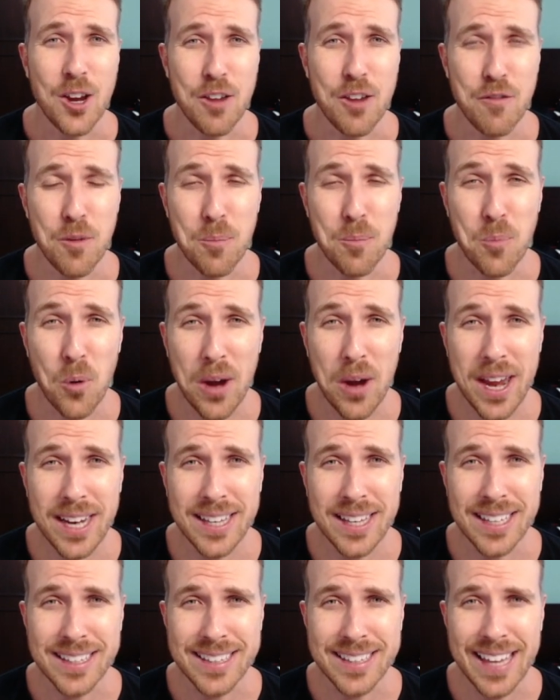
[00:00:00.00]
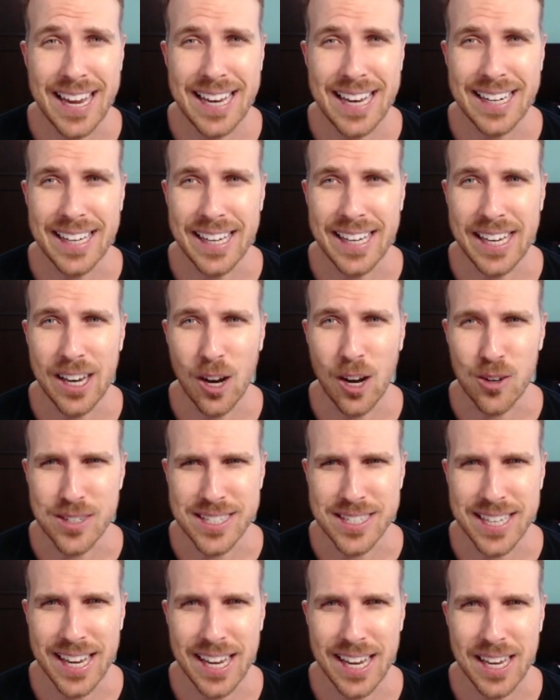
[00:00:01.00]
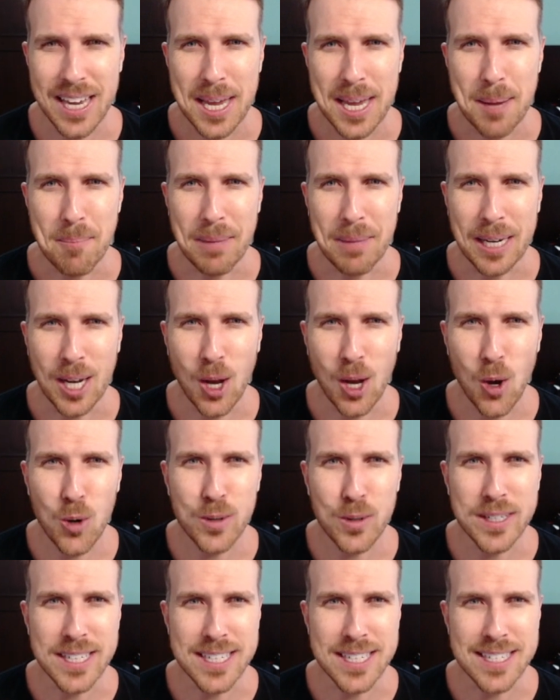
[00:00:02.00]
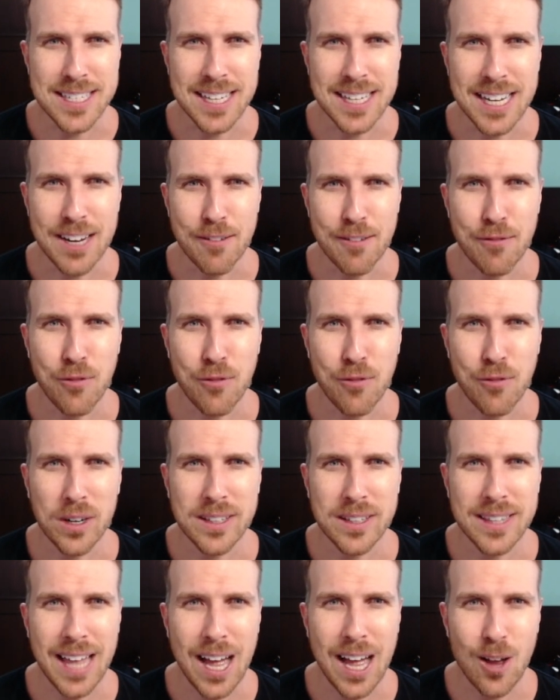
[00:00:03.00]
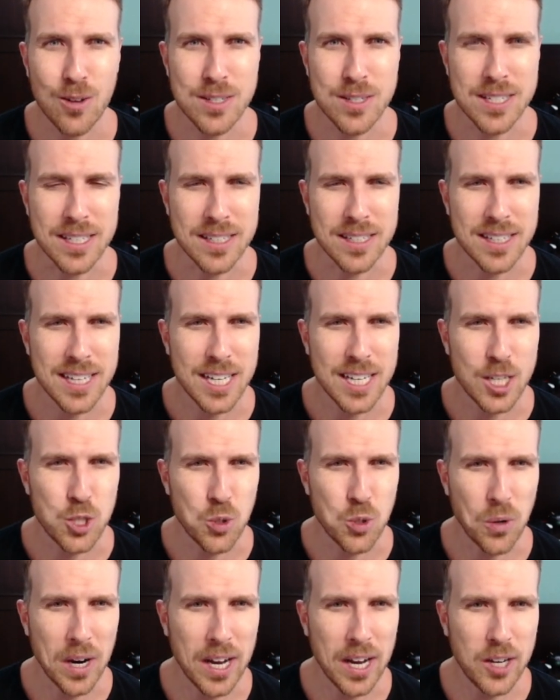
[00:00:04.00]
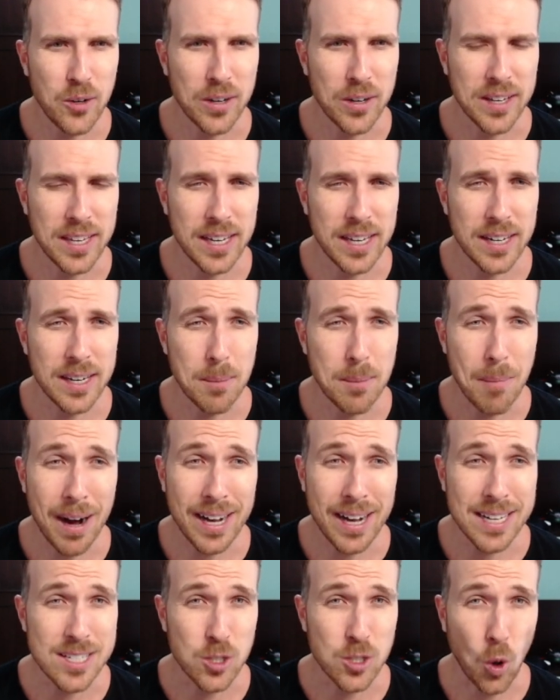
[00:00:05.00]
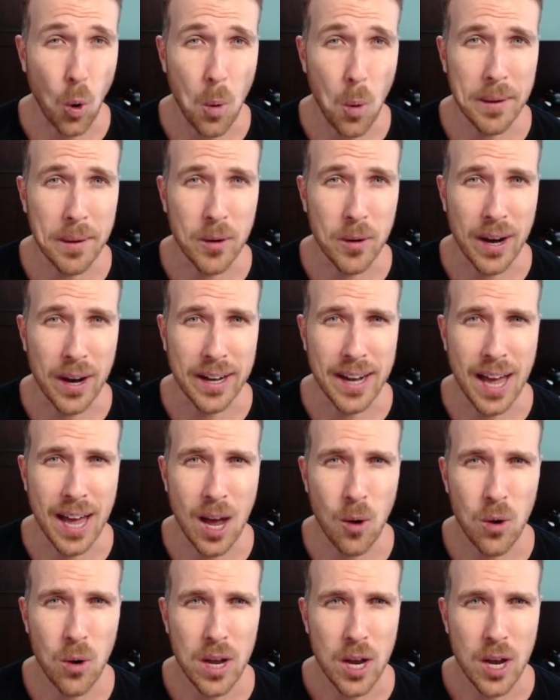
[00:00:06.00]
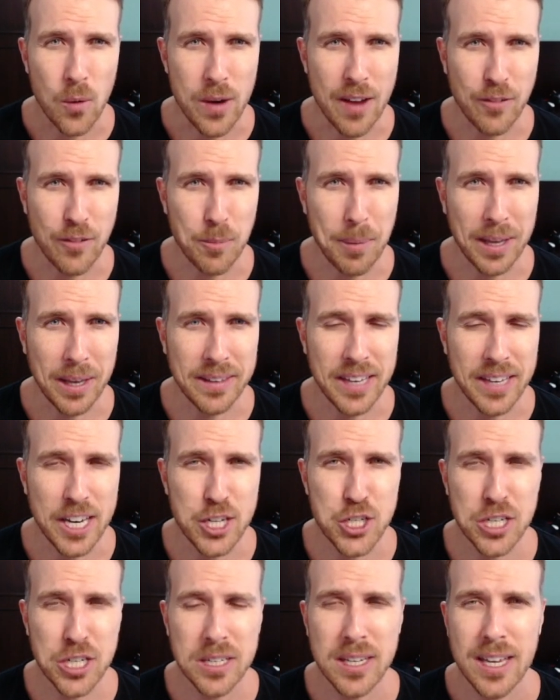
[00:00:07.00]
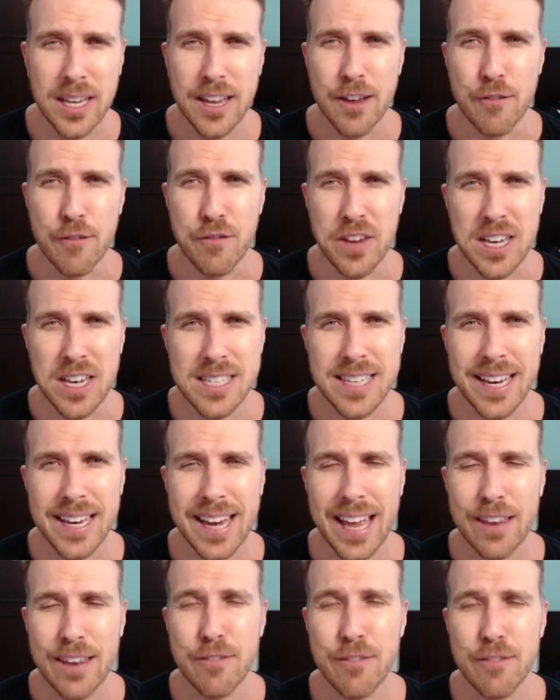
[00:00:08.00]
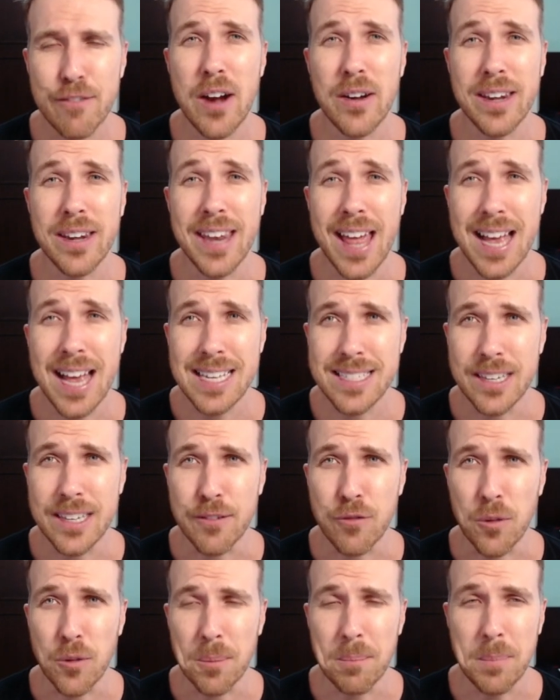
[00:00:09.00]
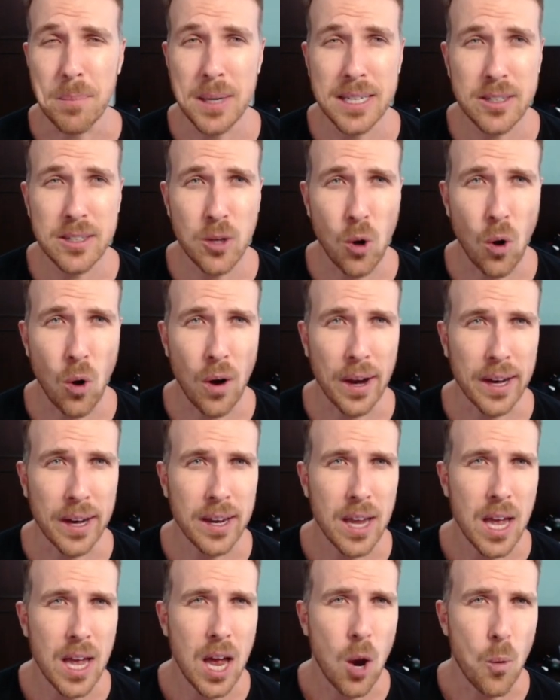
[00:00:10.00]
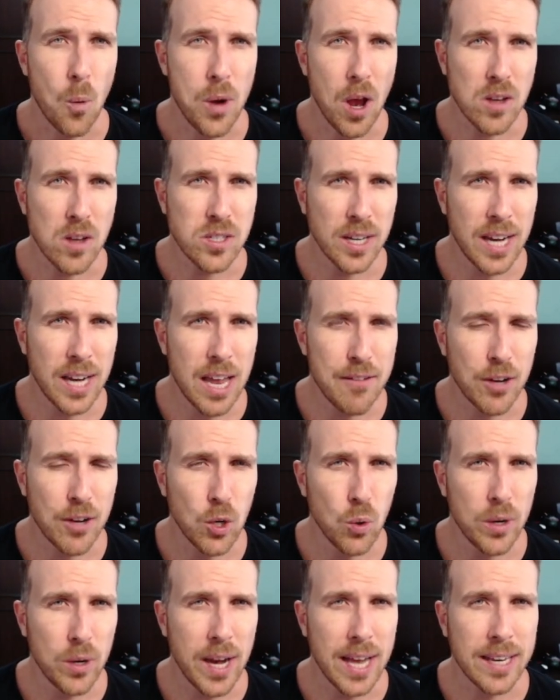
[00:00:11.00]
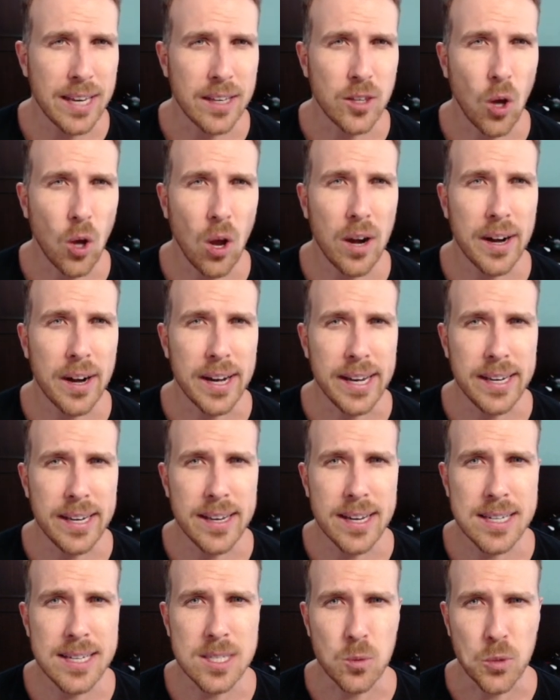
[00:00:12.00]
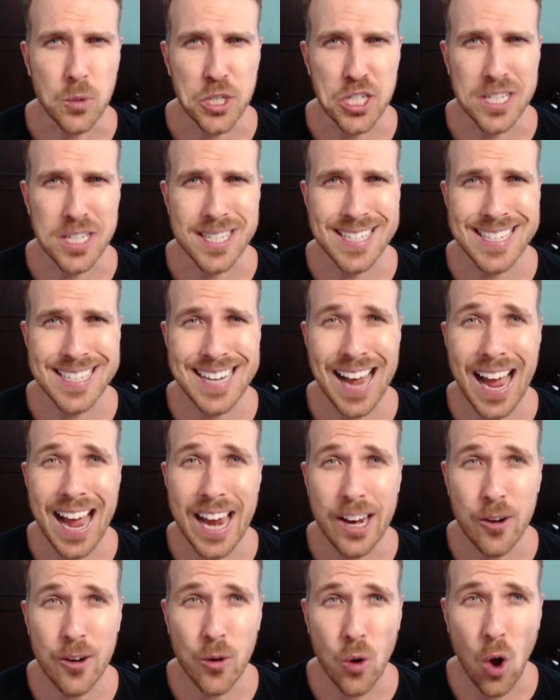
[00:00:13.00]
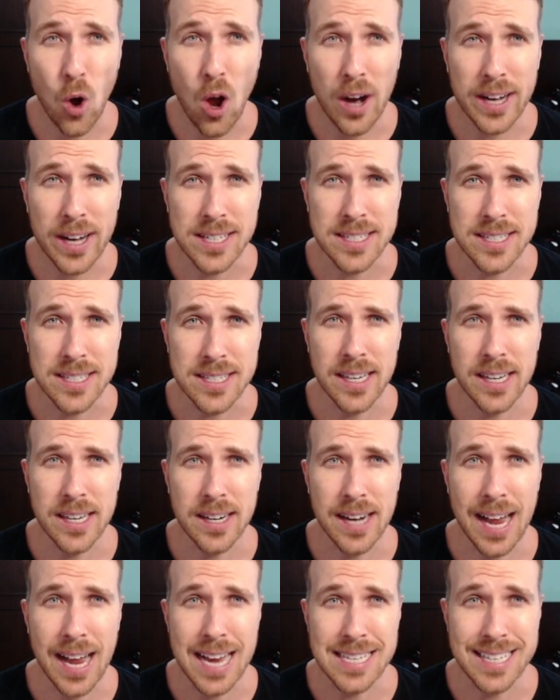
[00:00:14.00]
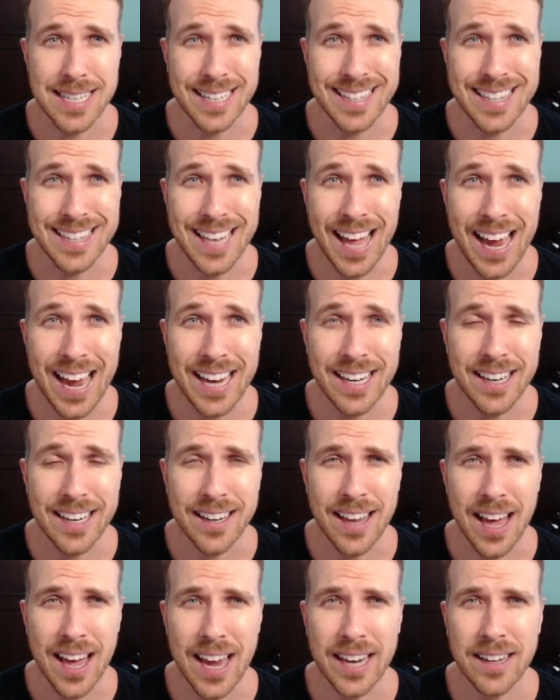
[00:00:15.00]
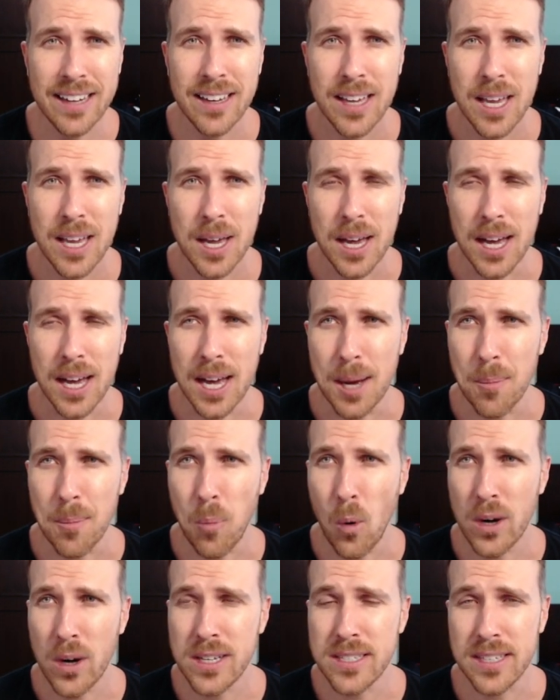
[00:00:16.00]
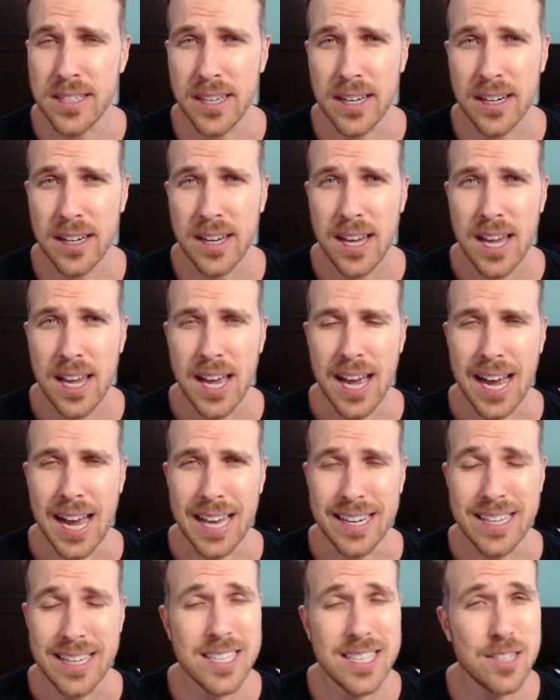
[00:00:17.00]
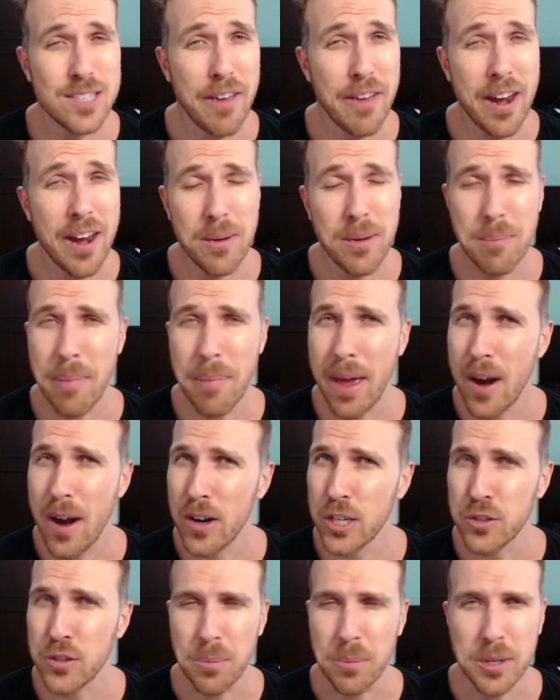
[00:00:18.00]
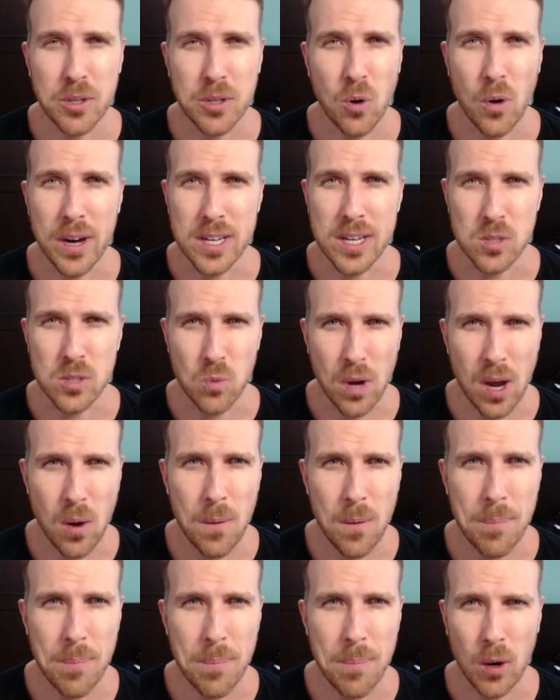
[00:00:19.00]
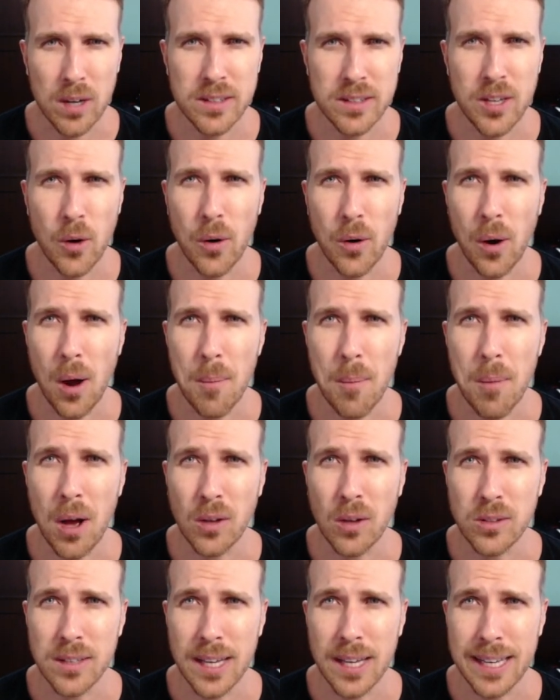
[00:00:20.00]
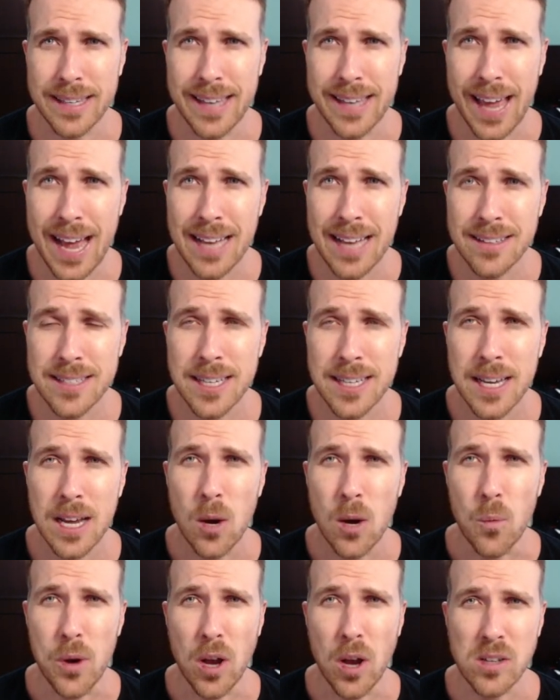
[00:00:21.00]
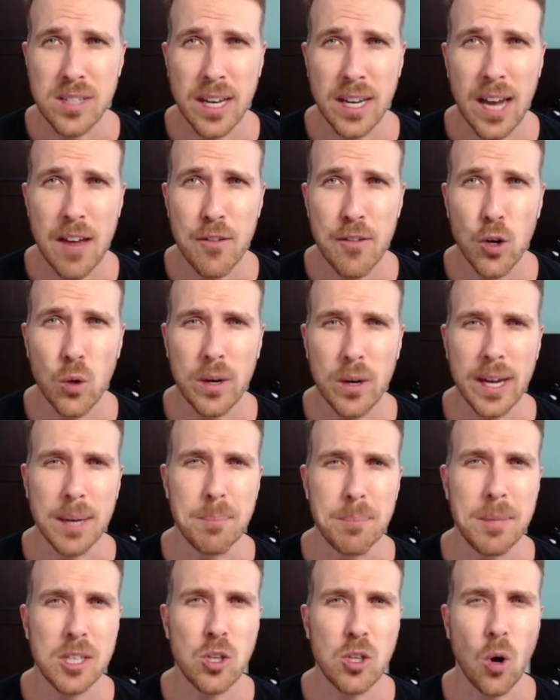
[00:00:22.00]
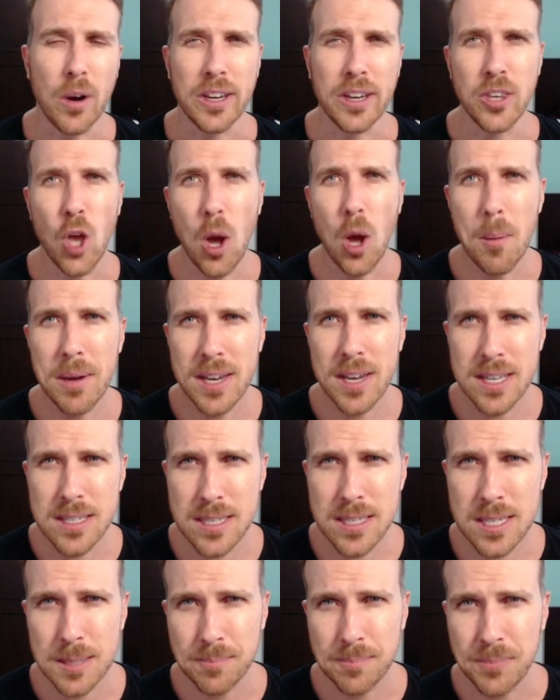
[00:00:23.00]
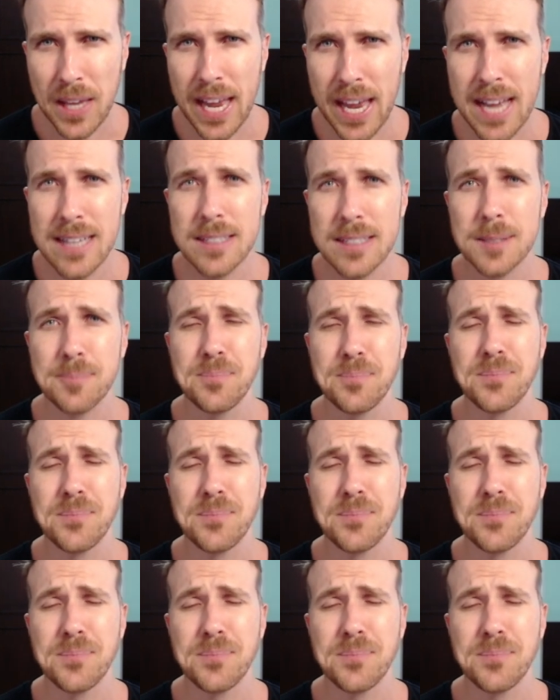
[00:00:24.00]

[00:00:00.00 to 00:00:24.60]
If you break the daily here, I would say below this 4,200 here, the market is open right now. We have to pay attention. Things can get very nasty for Bitcoin. We're also going to have a look at the dollar index, which is skyrocketing here, guys, at 99 points here. And this is very bearish for Bitcoin as well. I'm going to tell you about that. We're also going to have a look at Bitcoin dominance and